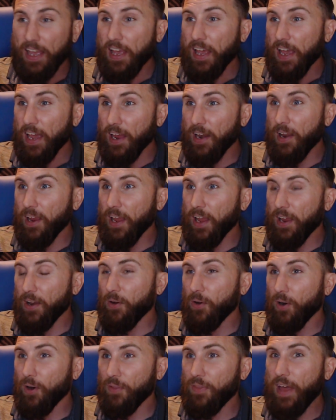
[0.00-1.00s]
and and
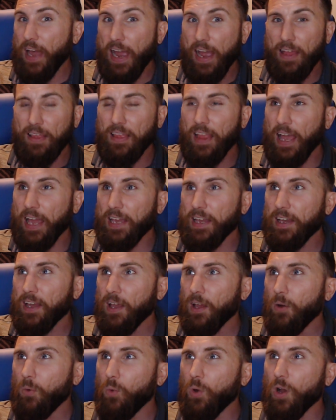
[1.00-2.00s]
all that, like
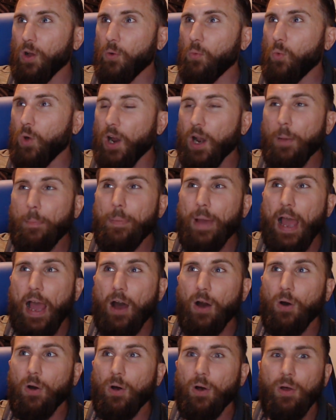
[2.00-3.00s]
what what
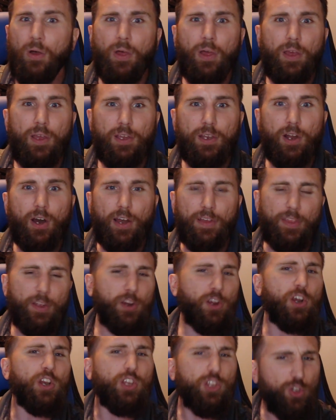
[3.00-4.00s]
about you know, they're
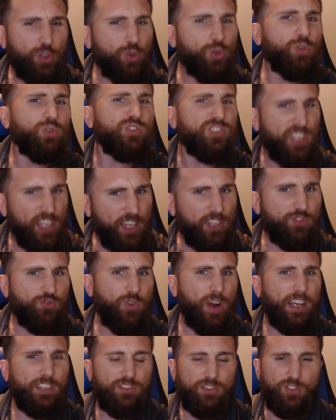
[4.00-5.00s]
going to use these
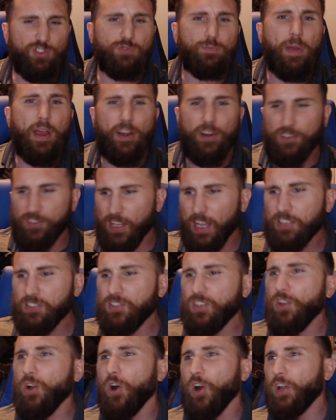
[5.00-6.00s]
wrestlers better because that's
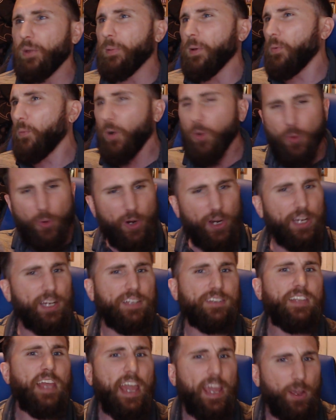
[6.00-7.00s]
the argument. Well, we're going to
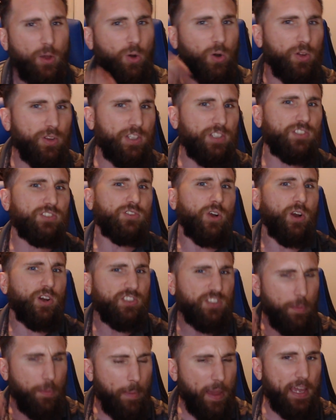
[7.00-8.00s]
take all these
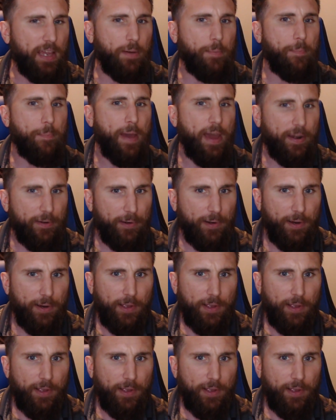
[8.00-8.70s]
stars and make them better.